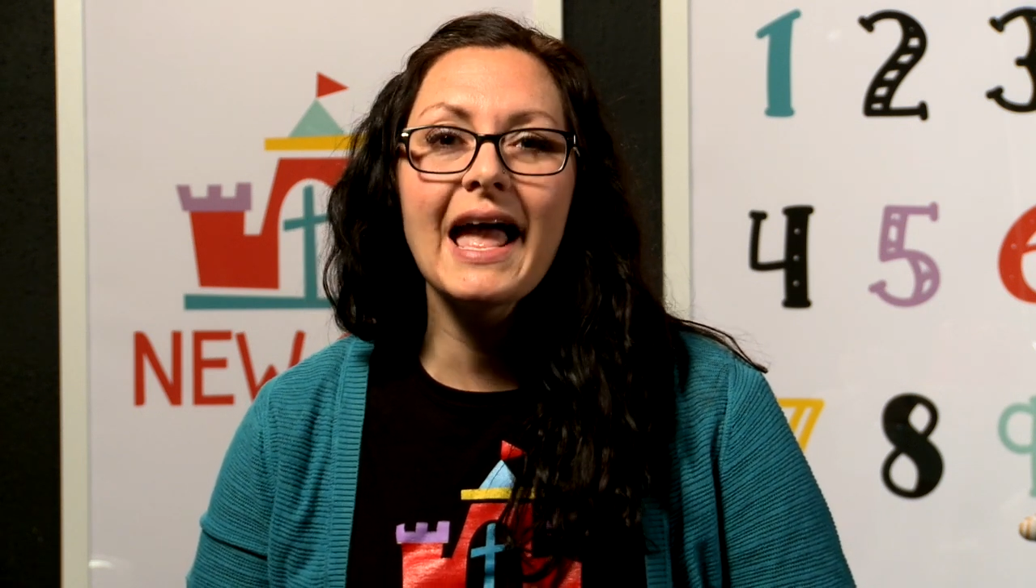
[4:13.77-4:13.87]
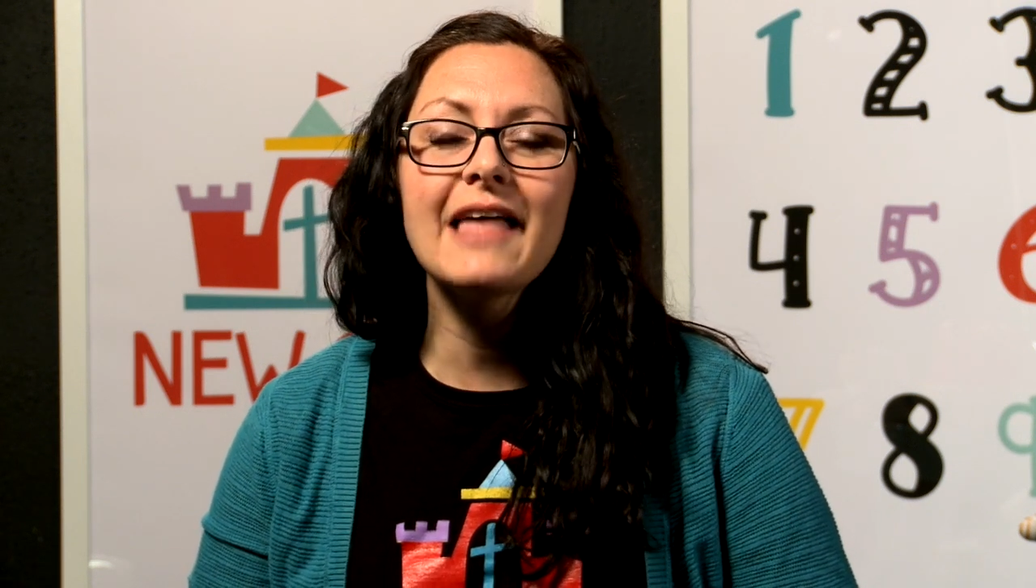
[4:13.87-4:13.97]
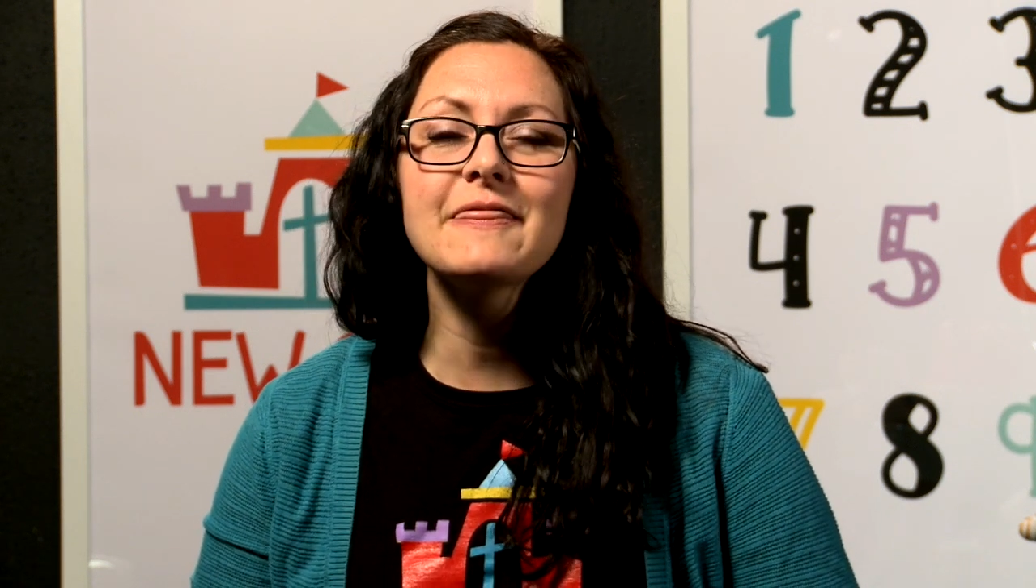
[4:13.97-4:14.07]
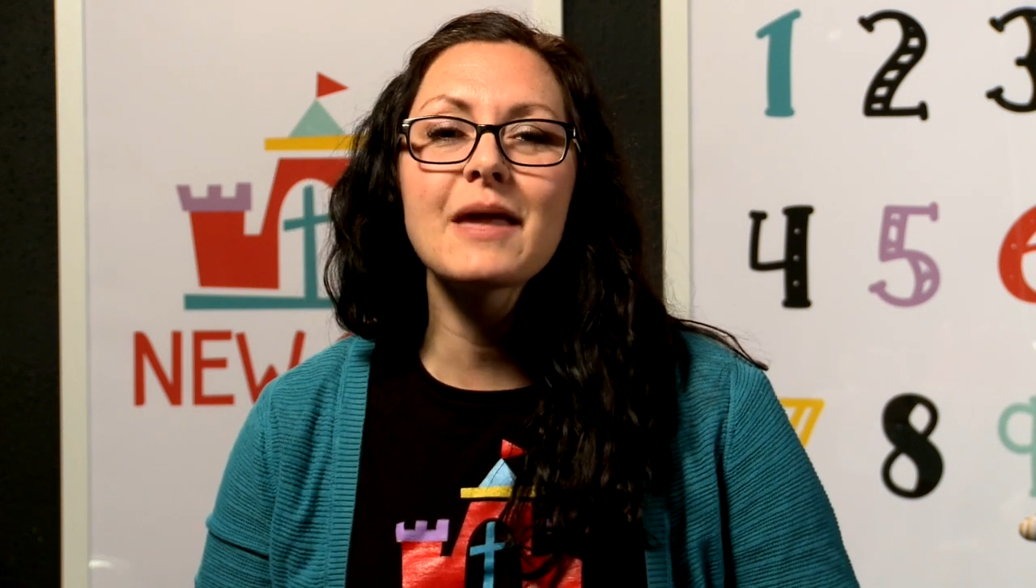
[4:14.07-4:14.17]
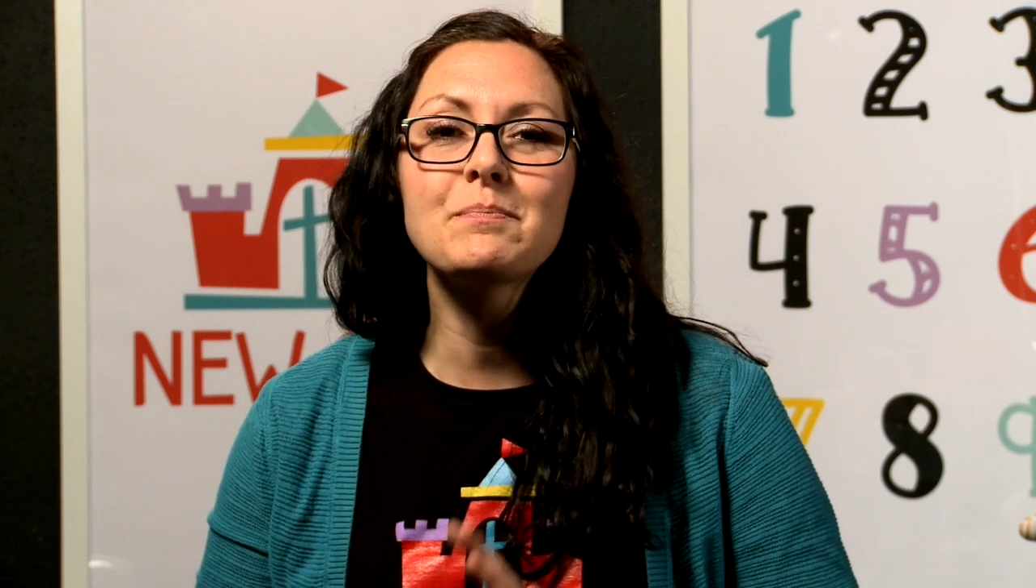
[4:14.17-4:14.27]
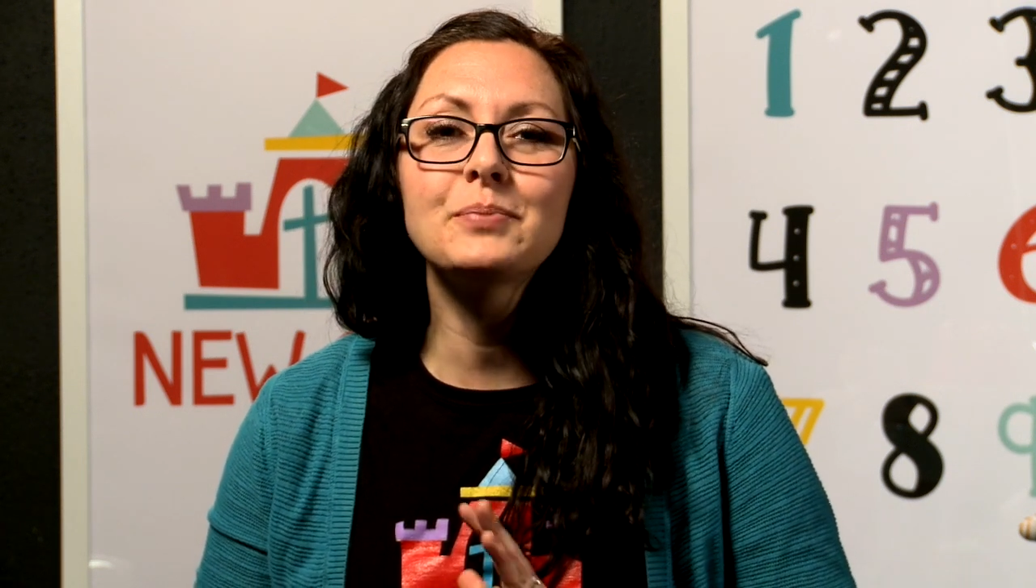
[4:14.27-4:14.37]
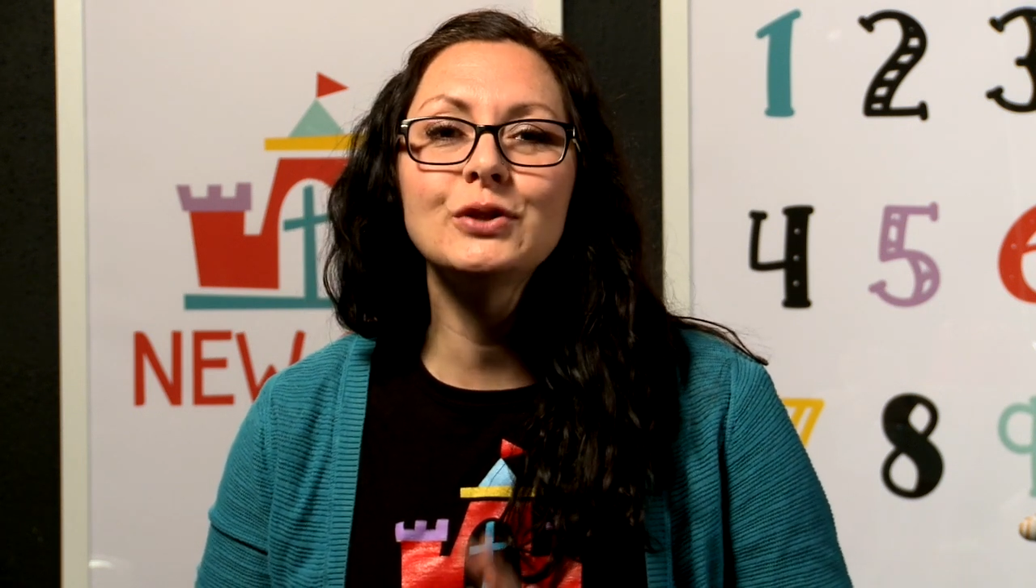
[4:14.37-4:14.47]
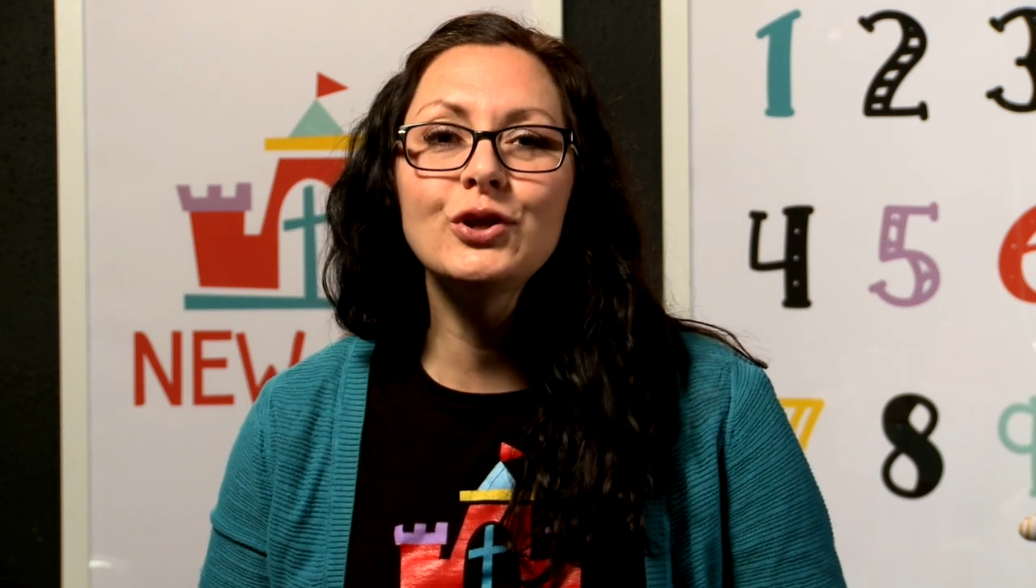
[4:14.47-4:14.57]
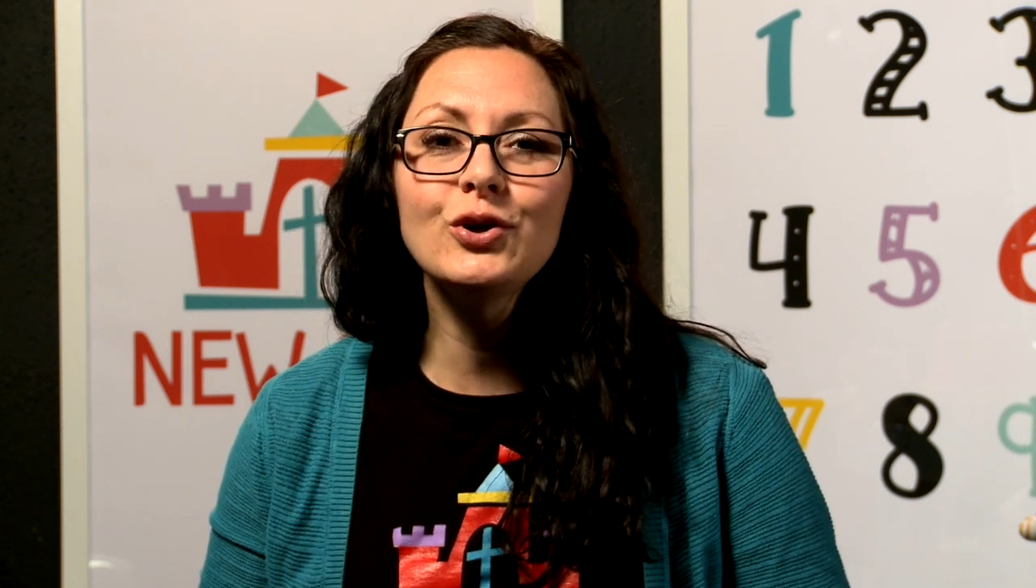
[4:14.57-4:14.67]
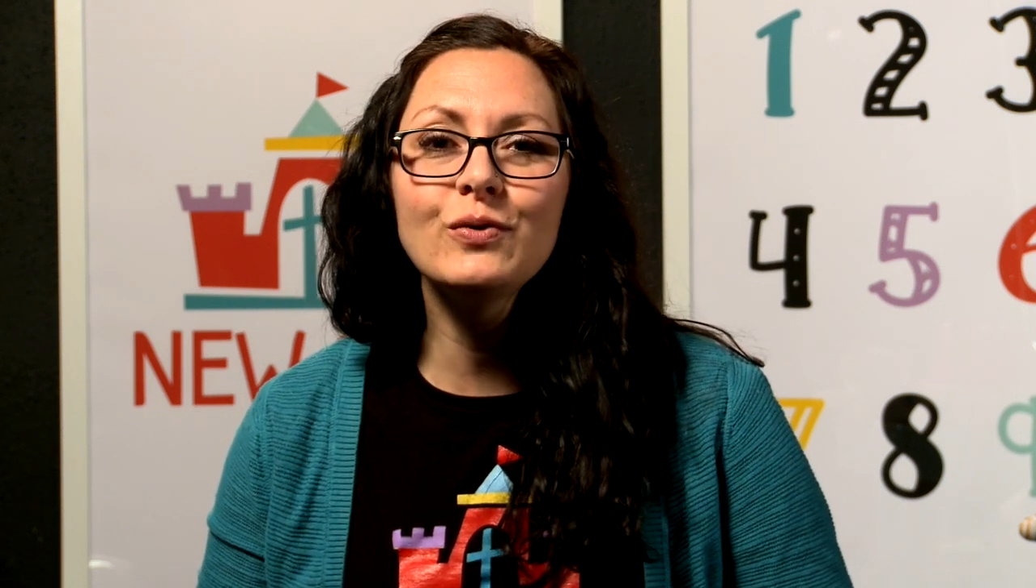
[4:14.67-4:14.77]
and they
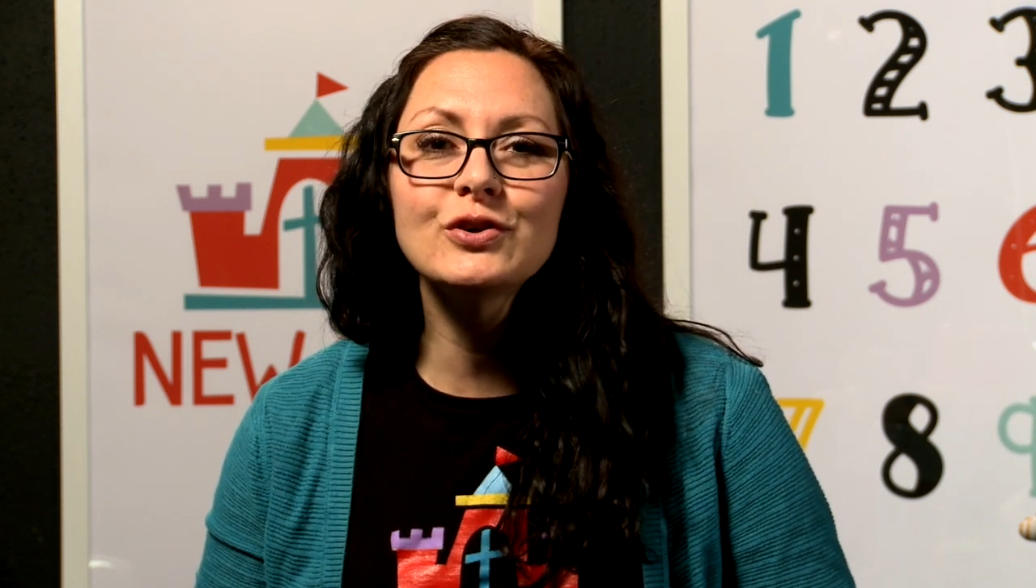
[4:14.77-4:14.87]
blew